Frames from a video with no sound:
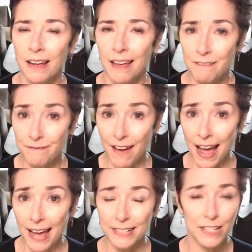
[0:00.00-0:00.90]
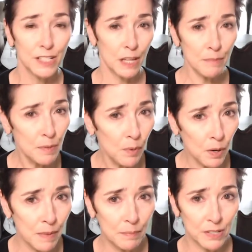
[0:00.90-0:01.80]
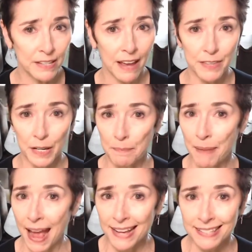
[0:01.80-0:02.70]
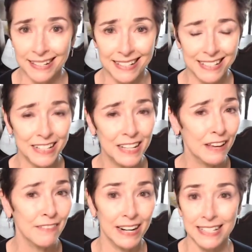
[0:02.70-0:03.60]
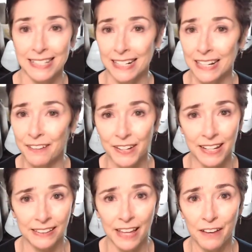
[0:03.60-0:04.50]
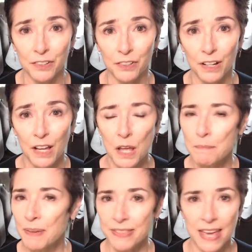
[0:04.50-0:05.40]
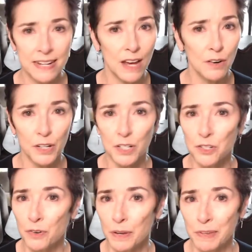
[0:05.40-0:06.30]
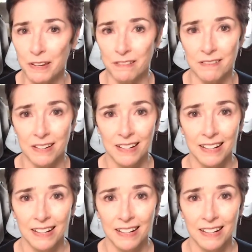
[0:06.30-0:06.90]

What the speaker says: In fact, some of the board members have the capacity to give at a significant level, but they don't contribute.